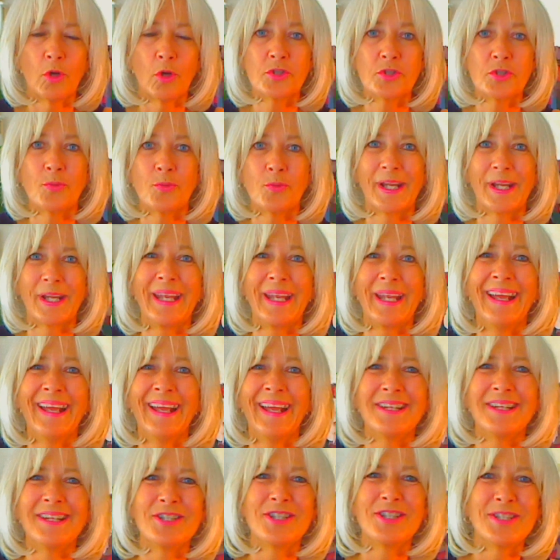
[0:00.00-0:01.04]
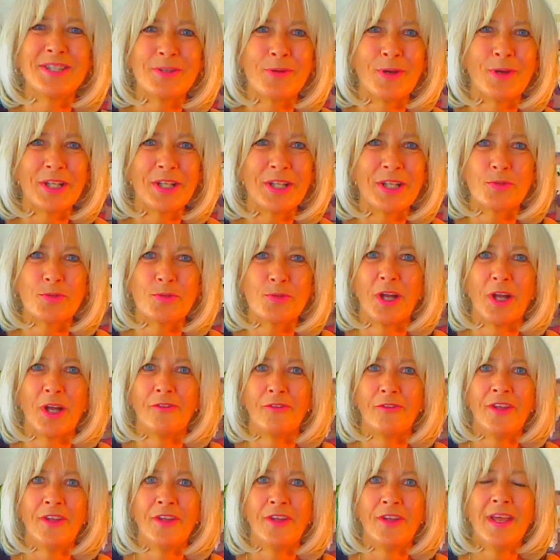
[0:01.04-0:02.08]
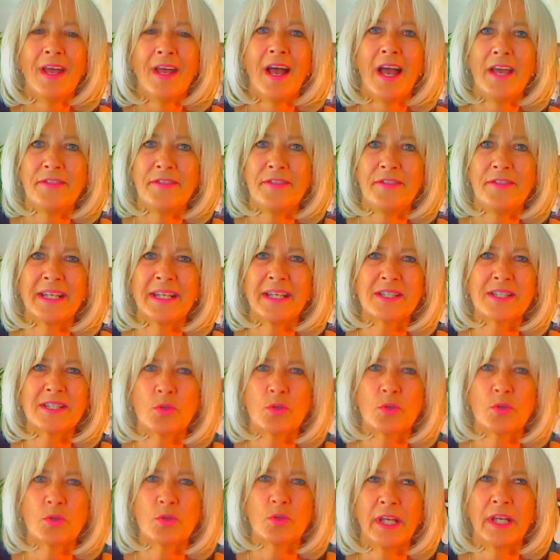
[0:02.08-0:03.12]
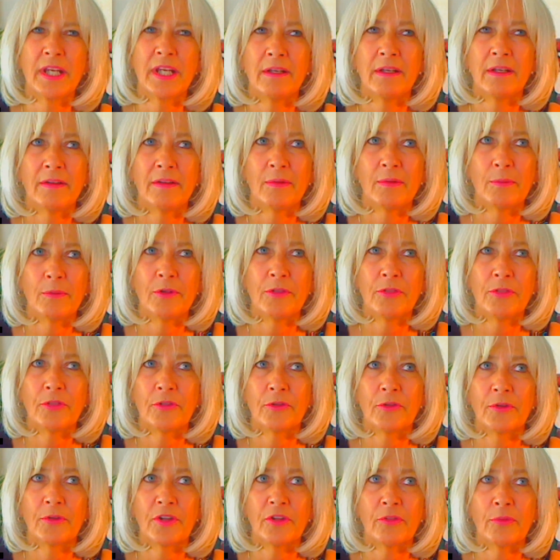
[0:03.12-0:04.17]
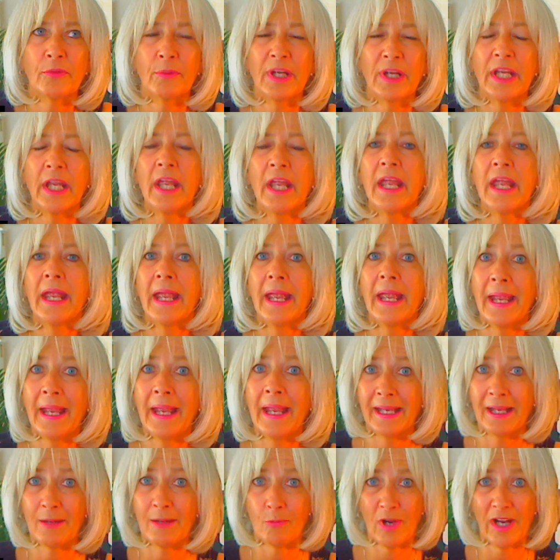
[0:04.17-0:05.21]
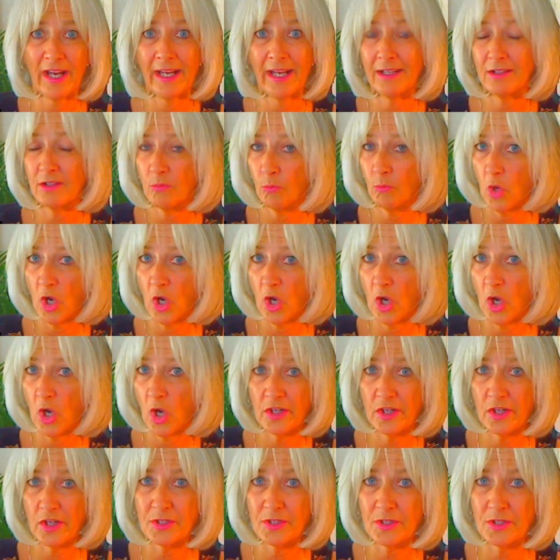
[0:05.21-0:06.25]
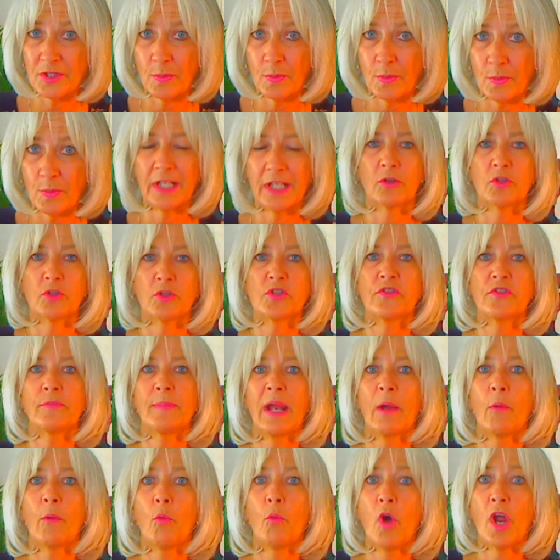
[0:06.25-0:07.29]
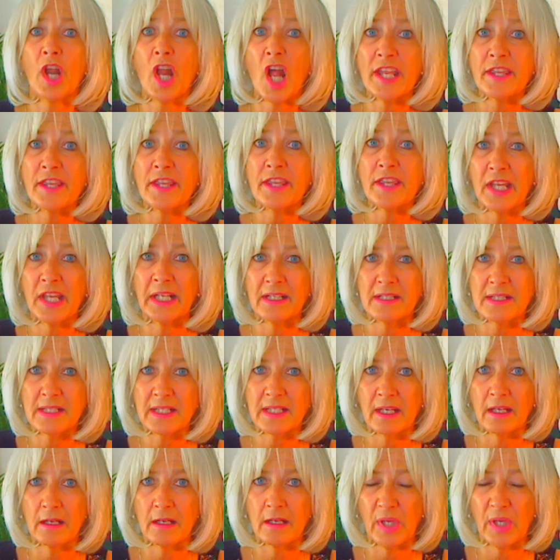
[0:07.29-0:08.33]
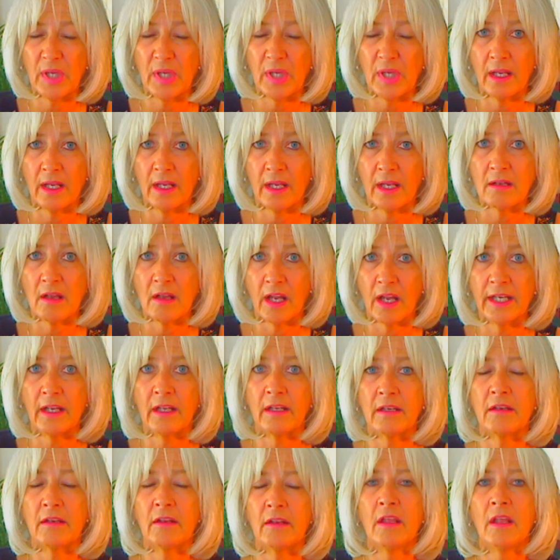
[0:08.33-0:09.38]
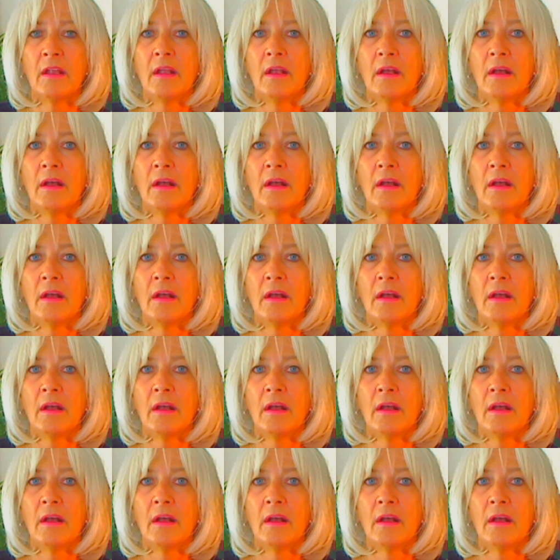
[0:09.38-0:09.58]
120 to 2012. I think it's 2133. Anyway, 120 years from now, what I think is going to be ignited